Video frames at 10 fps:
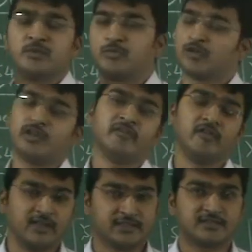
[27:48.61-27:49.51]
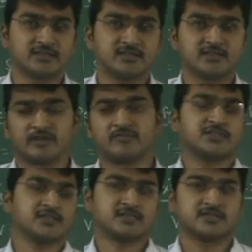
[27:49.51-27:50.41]
Broglie wavelength
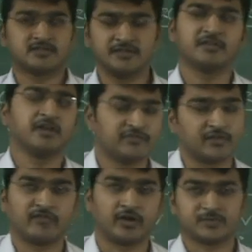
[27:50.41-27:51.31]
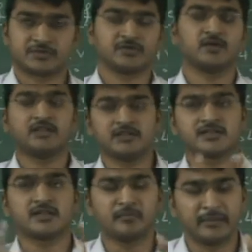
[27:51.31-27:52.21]
equations, different forms. Okay, these
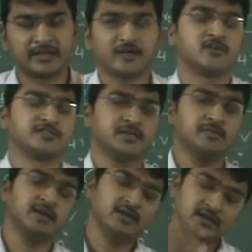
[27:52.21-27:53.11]
are the main concept.